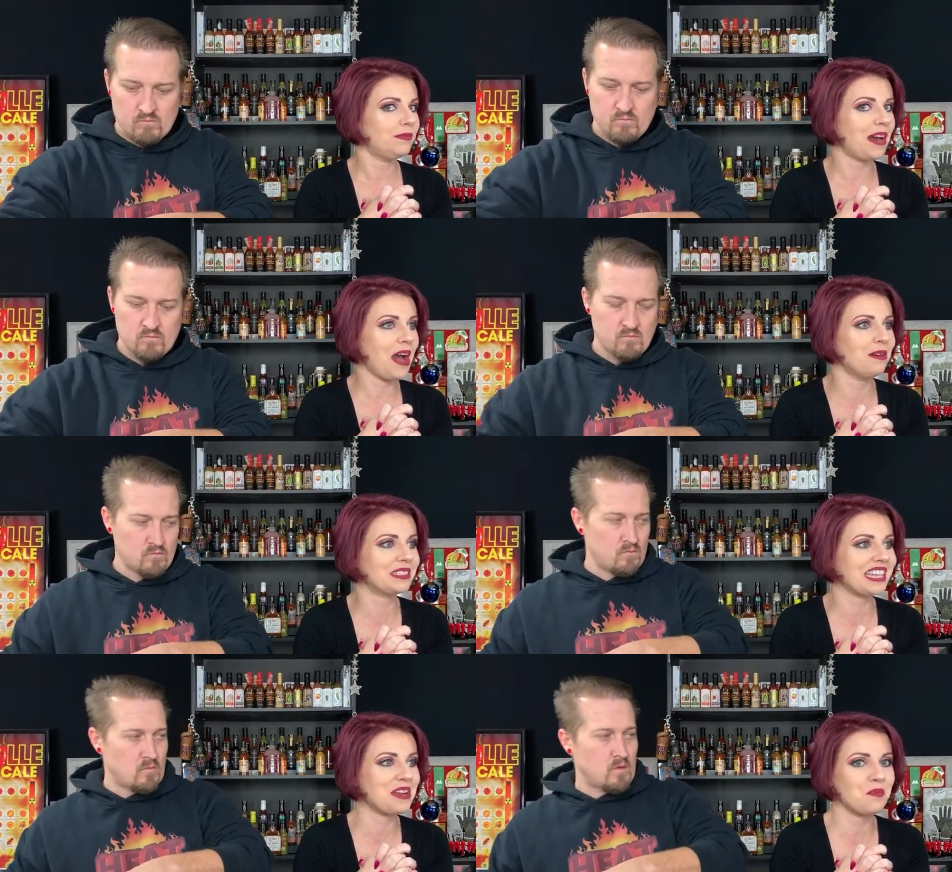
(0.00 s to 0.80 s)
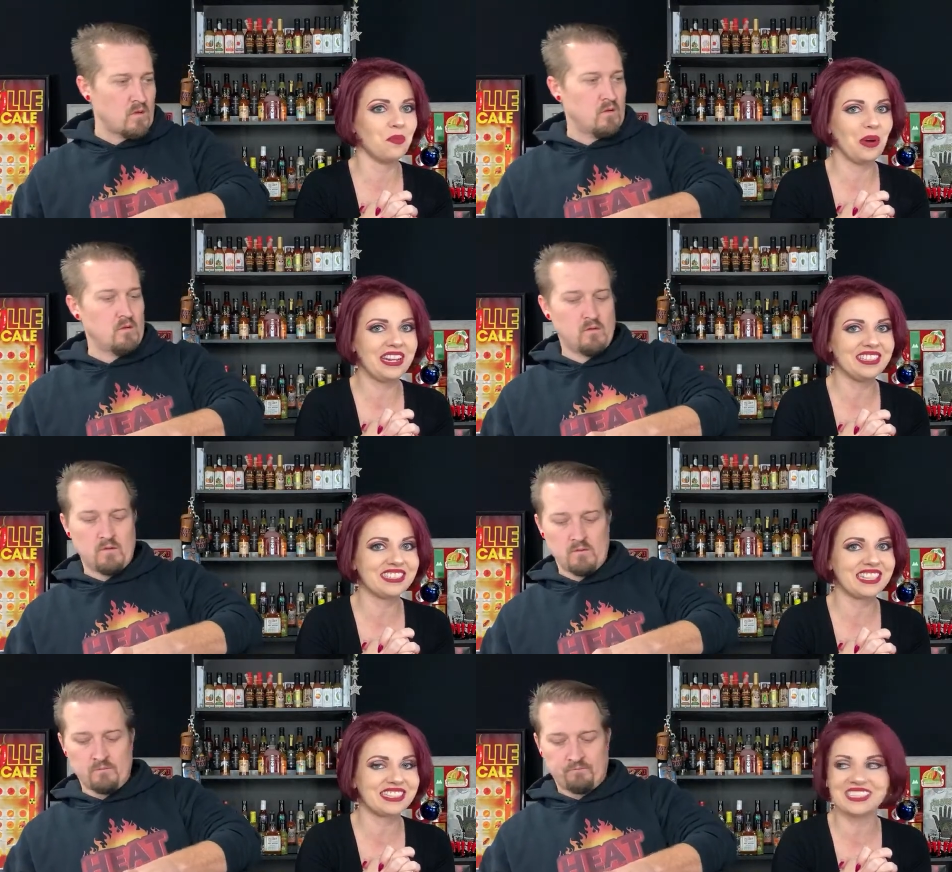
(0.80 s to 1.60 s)
Speaker 1: I was like, what is
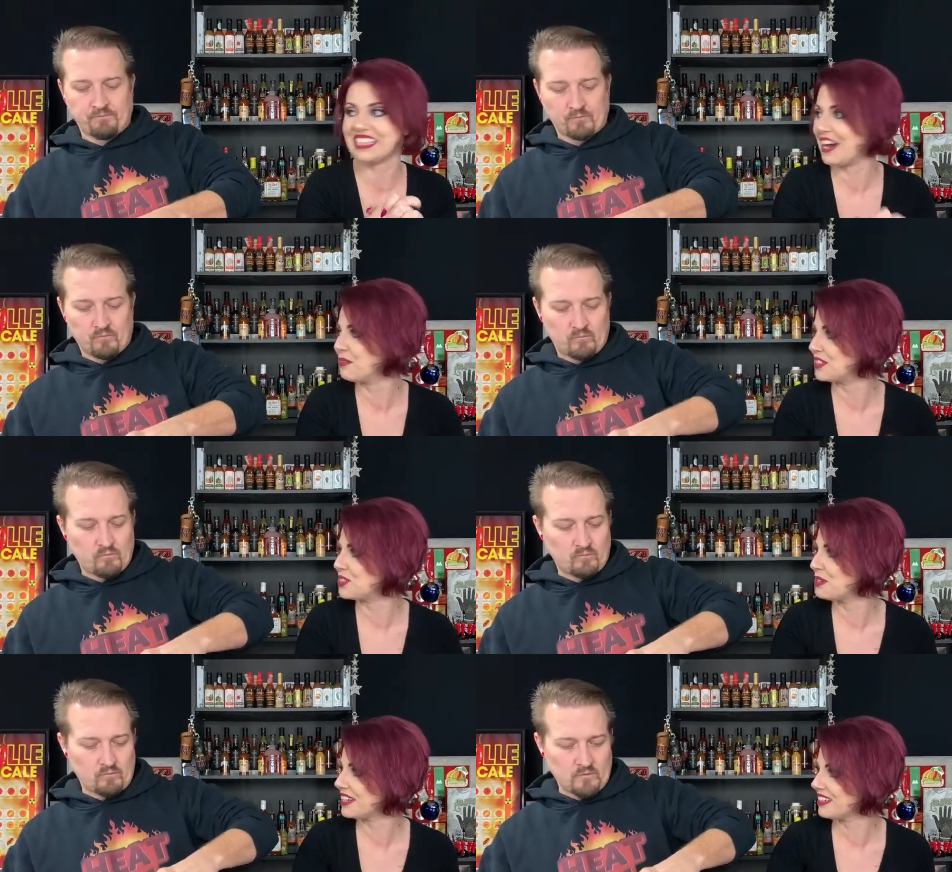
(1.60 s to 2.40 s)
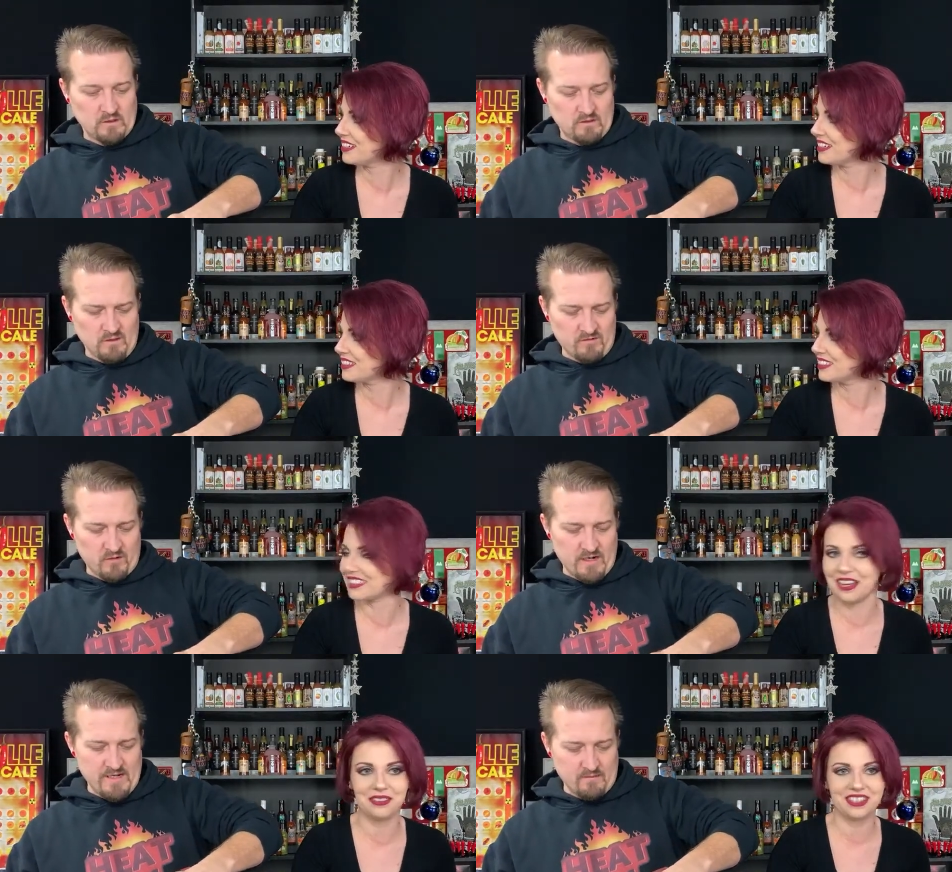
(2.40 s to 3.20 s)
that sound? Did you hear? Looks the
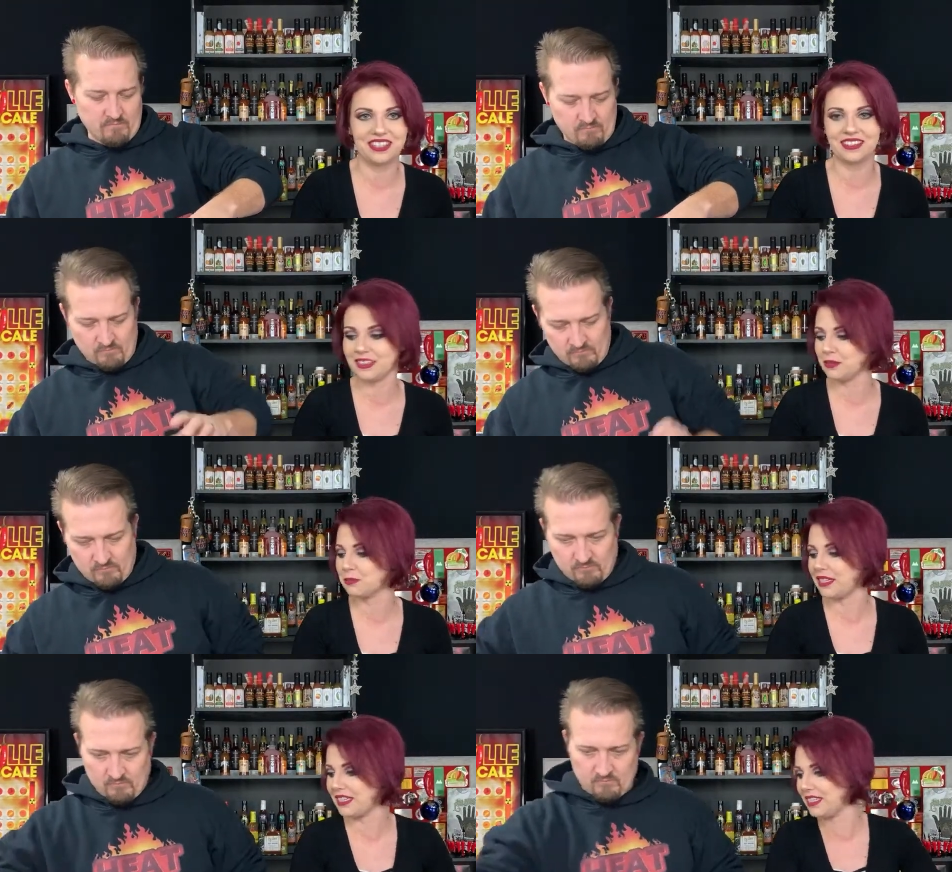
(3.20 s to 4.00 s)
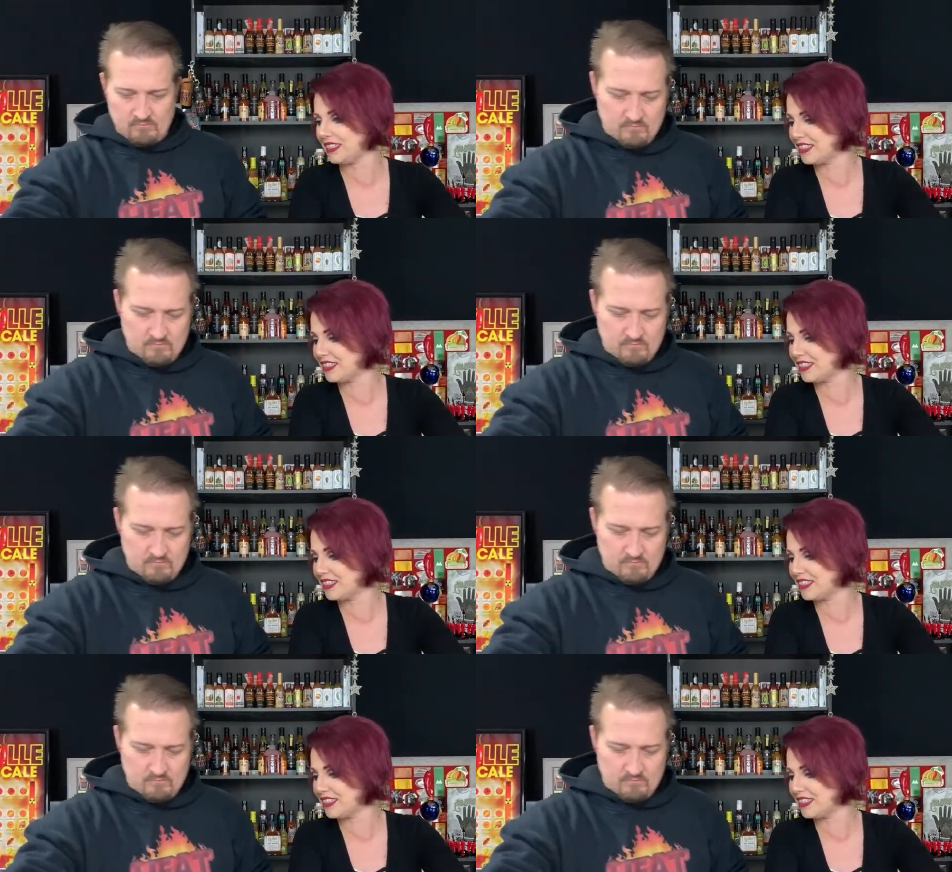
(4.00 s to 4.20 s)
great. sound the Keurig was making?